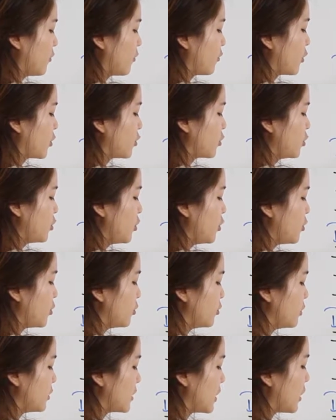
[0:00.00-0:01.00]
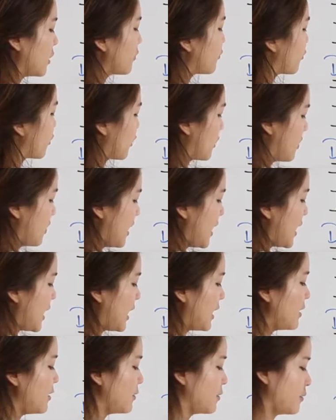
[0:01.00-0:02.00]
For
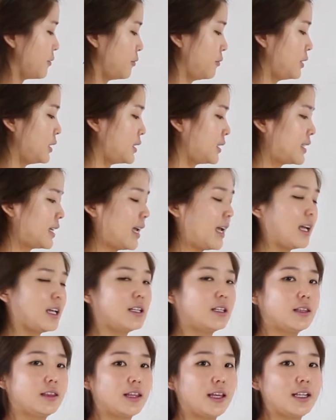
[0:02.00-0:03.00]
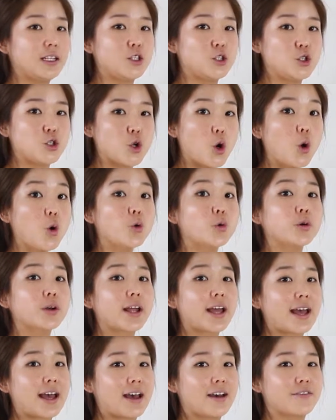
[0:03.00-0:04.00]
they, we say they don't
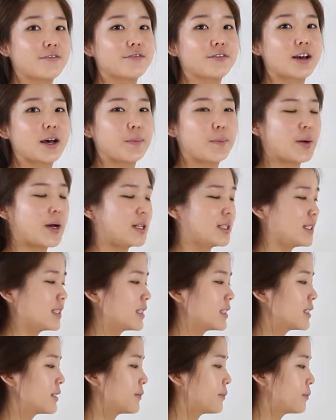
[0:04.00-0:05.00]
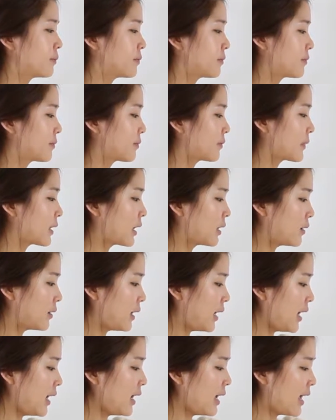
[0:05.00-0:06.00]
have a bus.
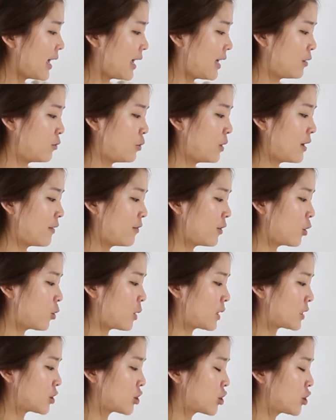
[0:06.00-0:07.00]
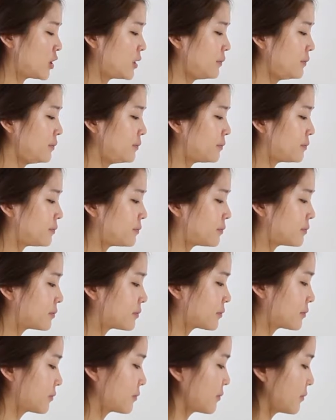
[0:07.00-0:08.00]
Okay, and we have a question.
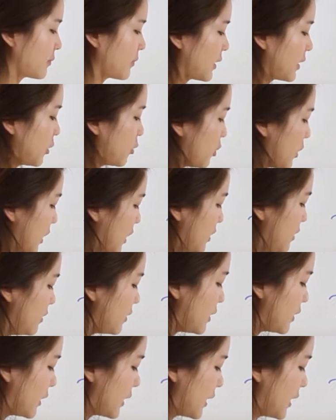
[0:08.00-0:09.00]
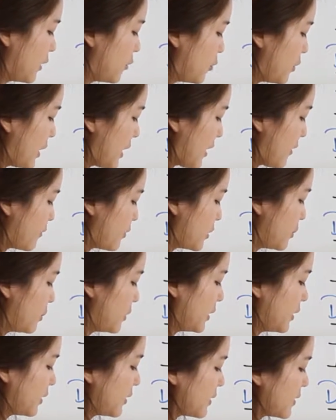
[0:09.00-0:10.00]
Well, again, we have to
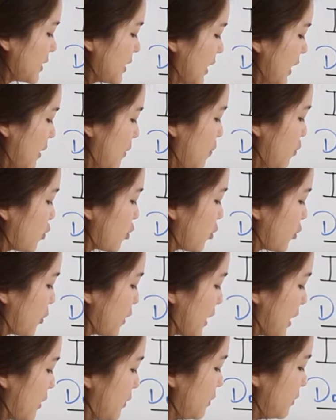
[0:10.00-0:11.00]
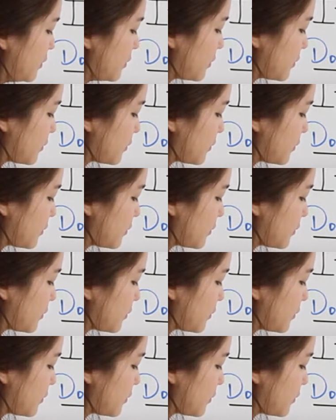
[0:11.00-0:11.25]
put the same pronoun.